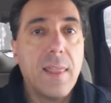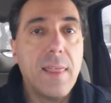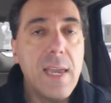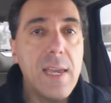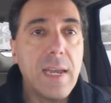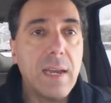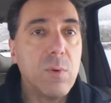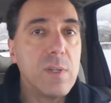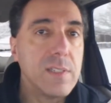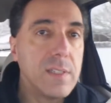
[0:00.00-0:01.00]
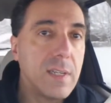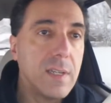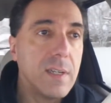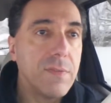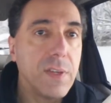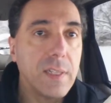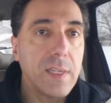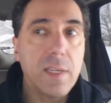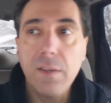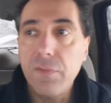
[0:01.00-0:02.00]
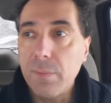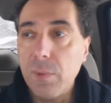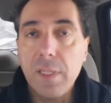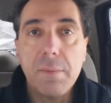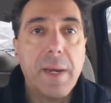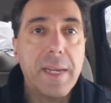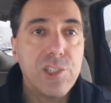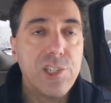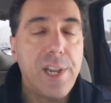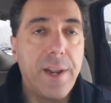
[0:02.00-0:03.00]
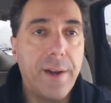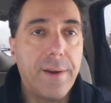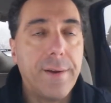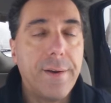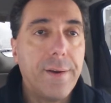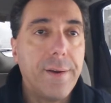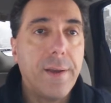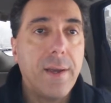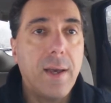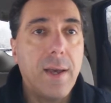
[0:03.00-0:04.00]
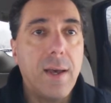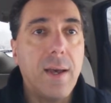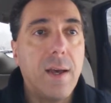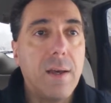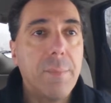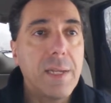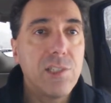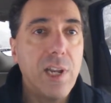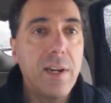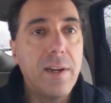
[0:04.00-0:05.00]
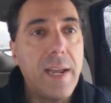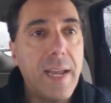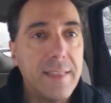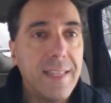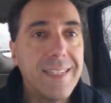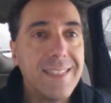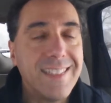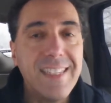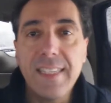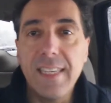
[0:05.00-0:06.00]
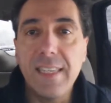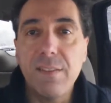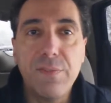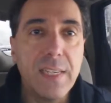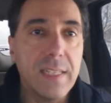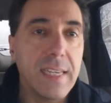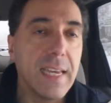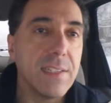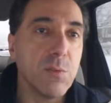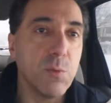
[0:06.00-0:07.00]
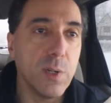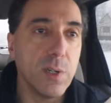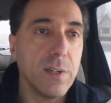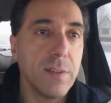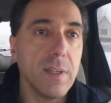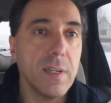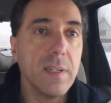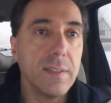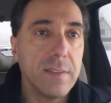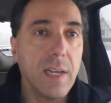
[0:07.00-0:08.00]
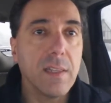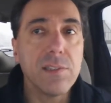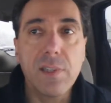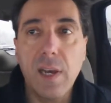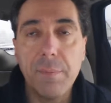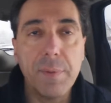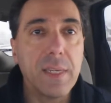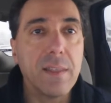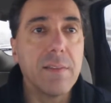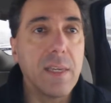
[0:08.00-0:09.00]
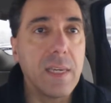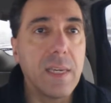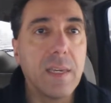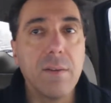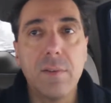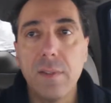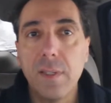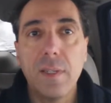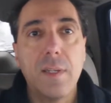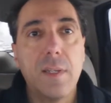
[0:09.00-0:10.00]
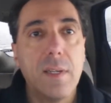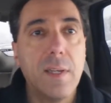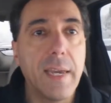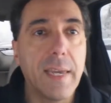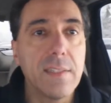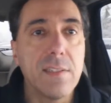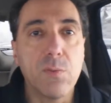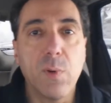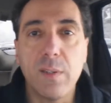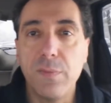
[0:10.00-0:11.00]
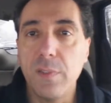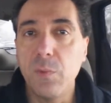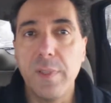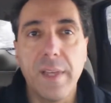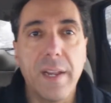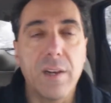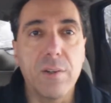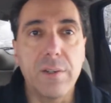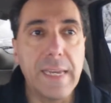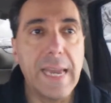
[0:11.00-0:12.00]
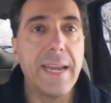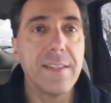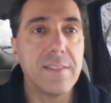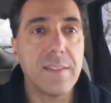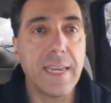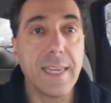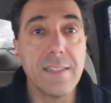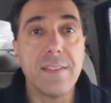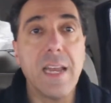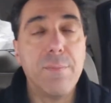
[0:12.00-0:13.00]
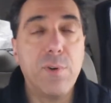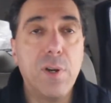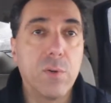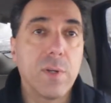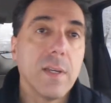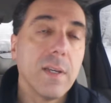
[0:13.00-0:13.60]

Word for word: Then I wasn't feeling comfortable in my chair. Uh, my chair had that sinking feeling, as it were, the telescoping thingy. I guess it's what, filled with air or gas? I guess that broke.